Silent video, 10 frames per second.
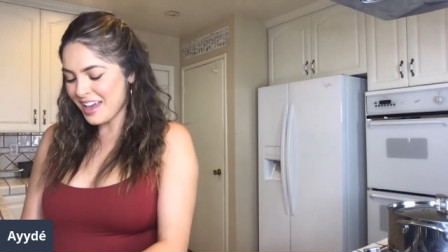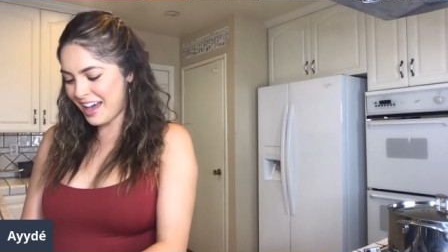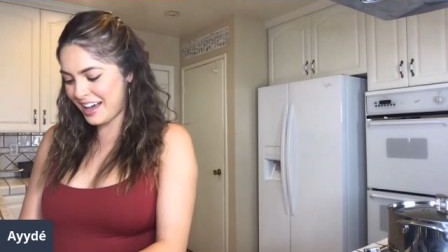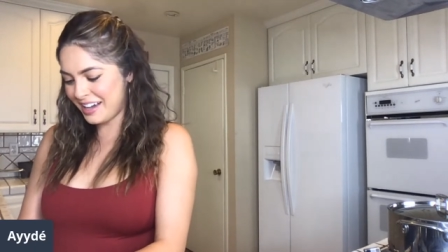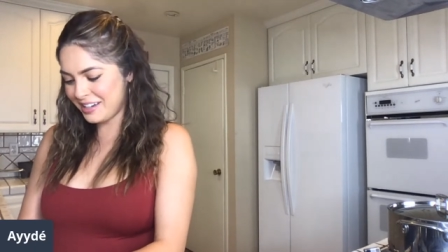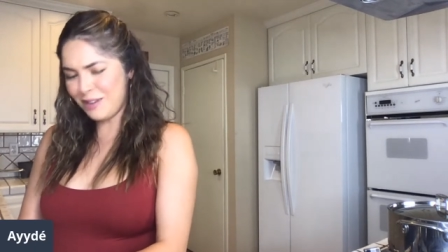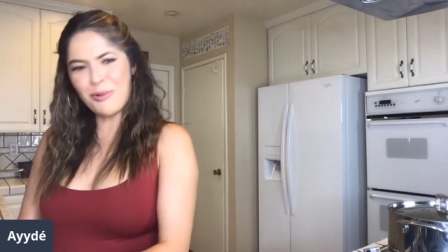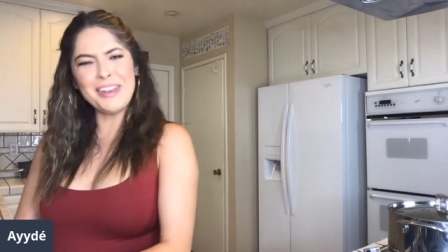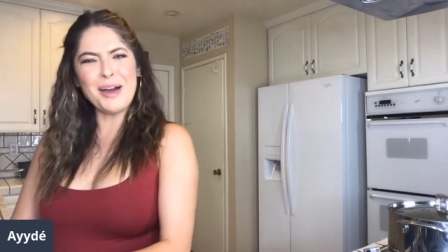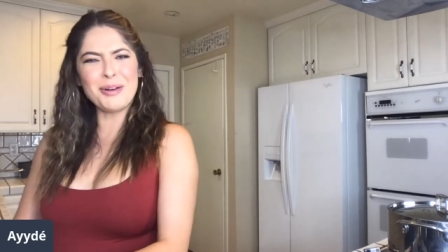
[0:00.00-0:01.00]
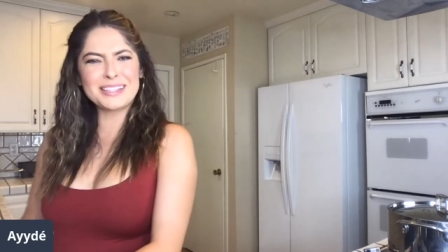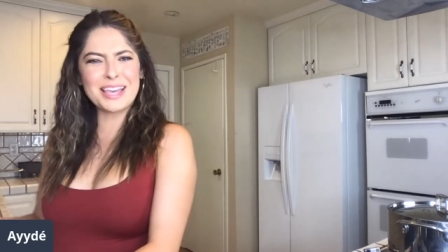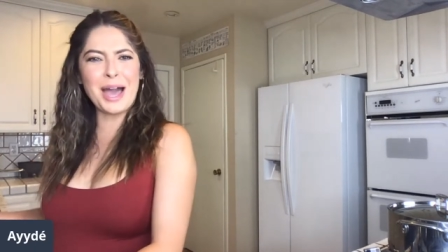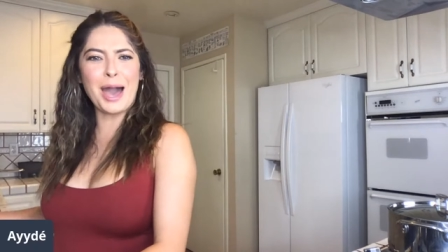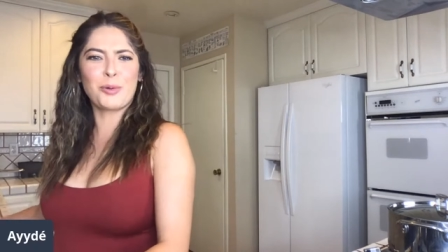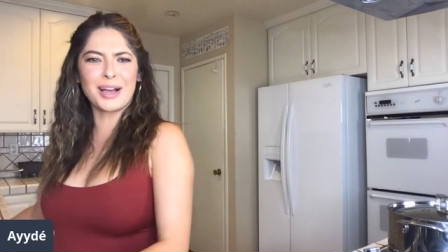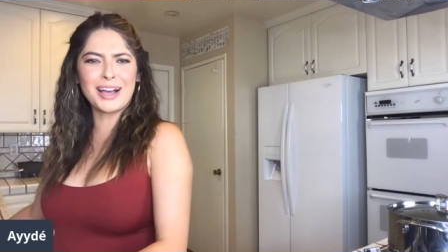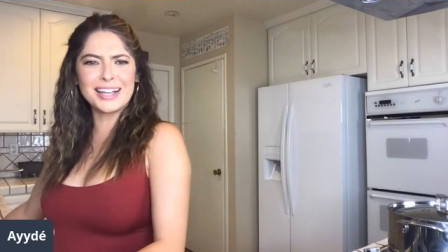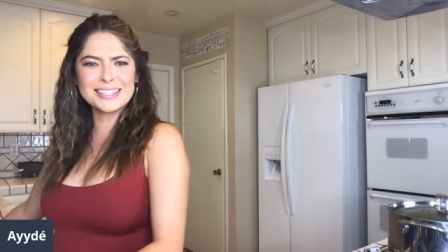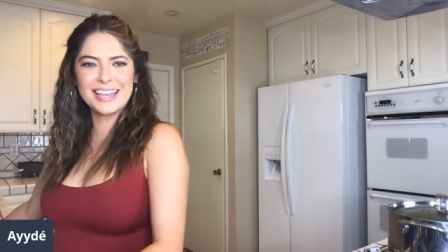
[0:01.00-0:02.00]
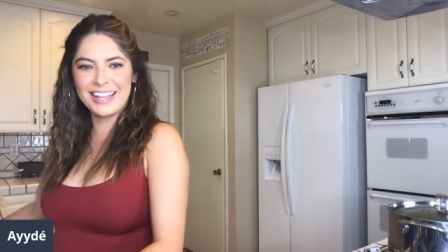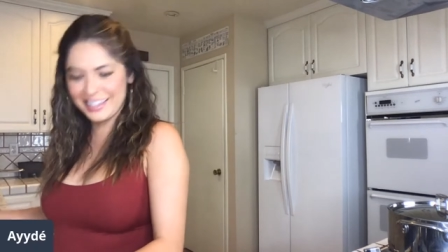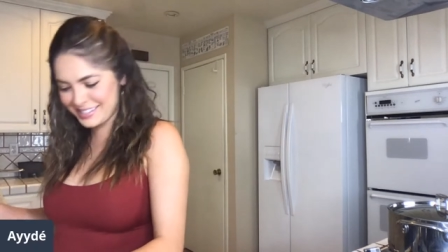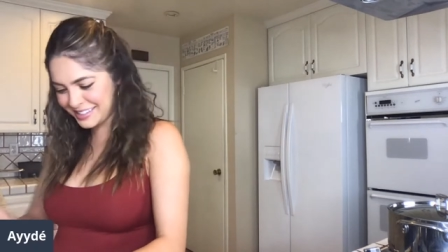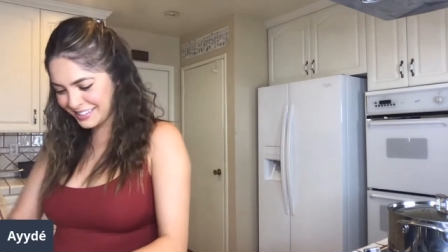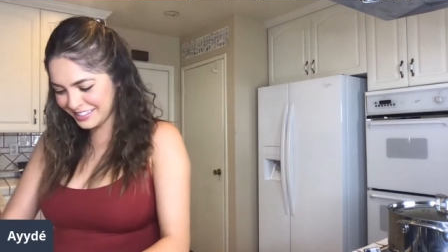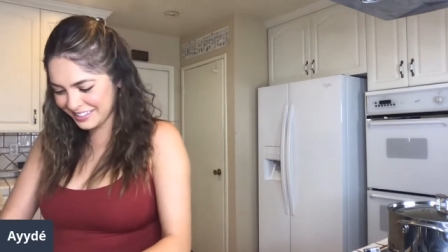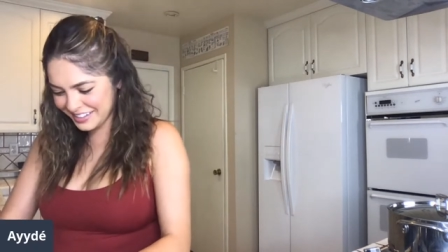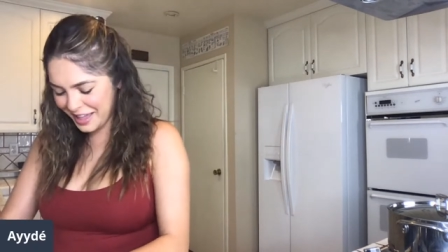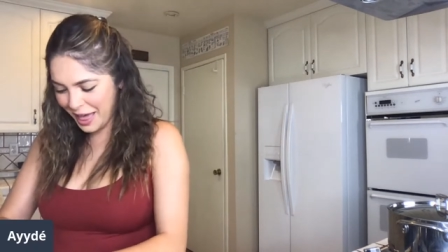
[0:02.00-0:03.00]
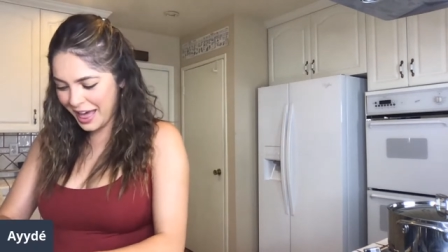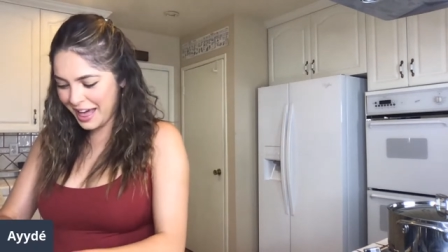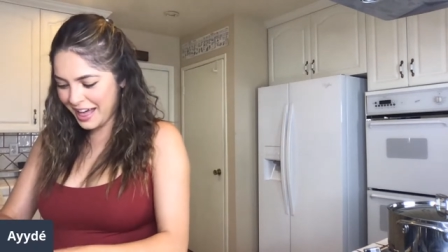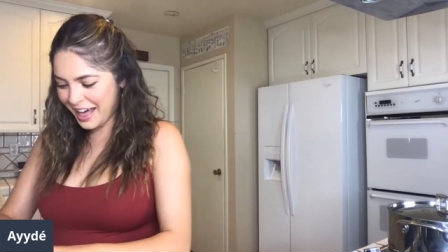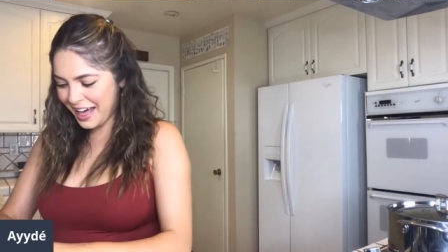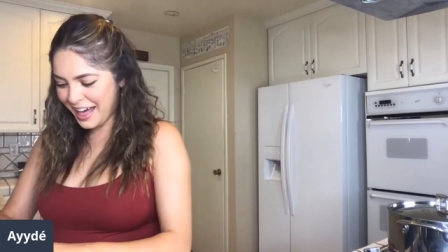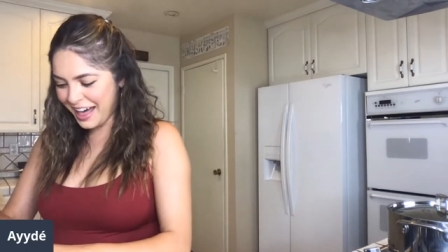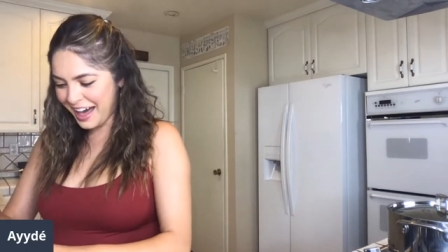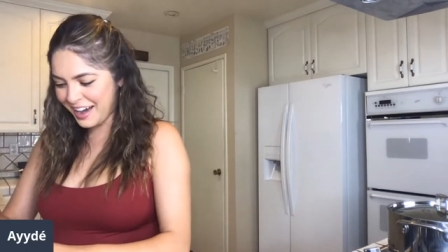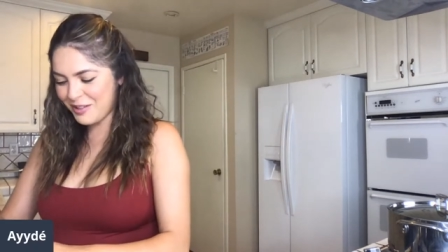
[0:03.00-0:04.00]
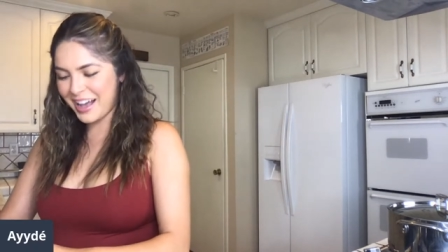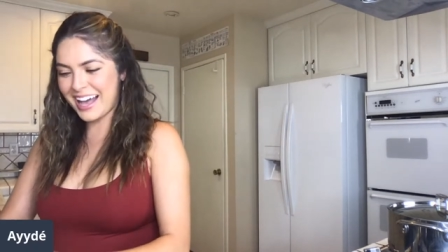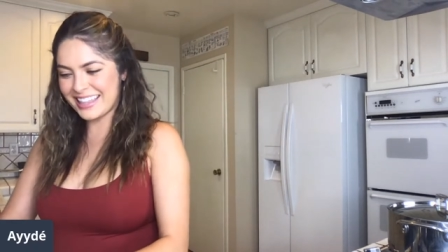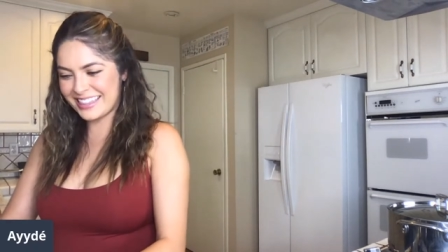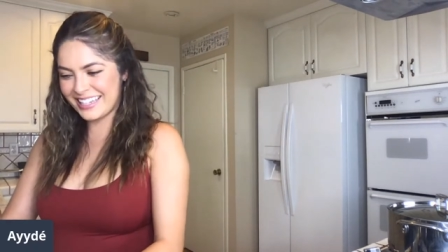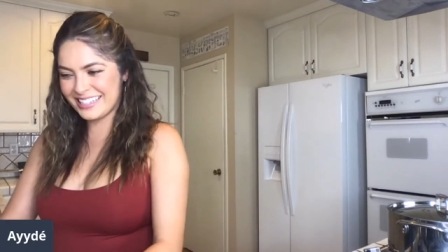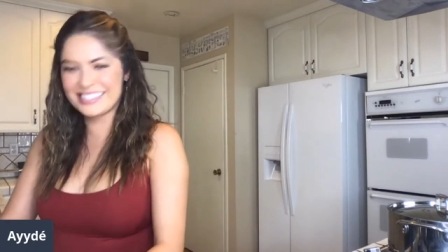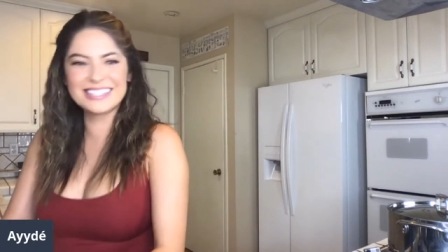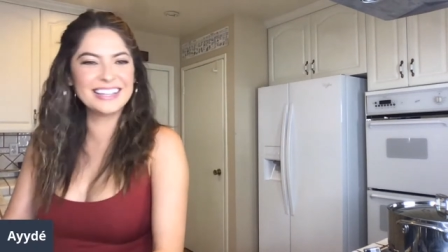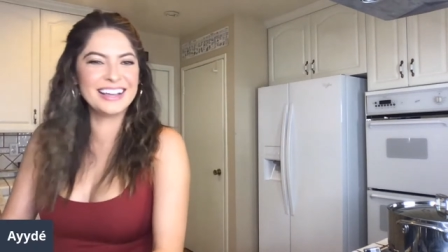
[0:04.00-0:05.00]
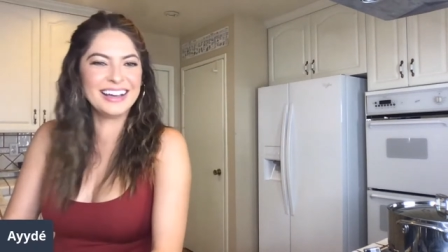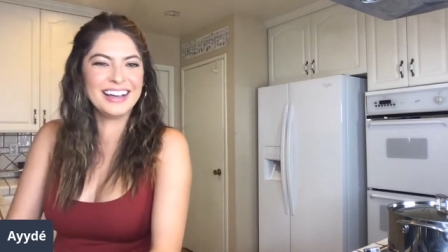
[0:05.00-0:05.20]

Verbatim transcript: And what now is it? Aguacates. Aguacates.